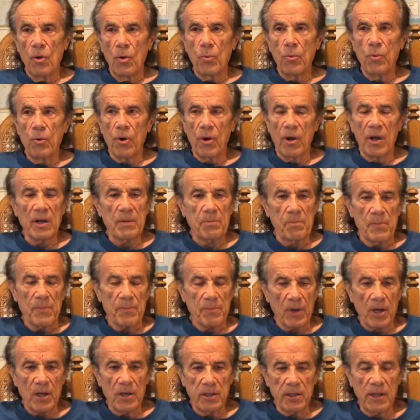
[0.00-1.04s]
were
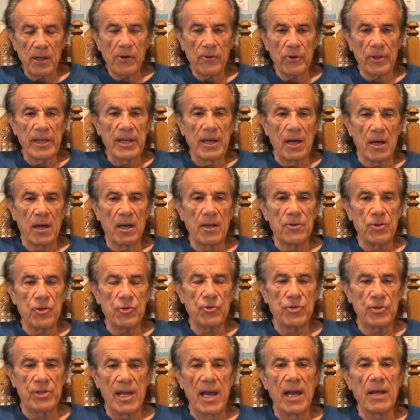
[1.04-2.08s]
clearly
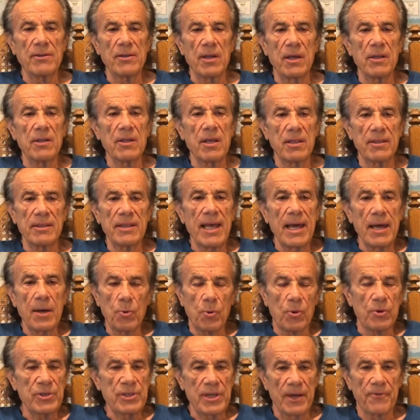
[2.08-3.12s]
understanding that they
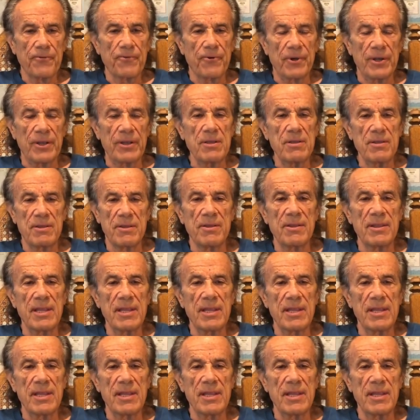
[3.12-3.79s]
were different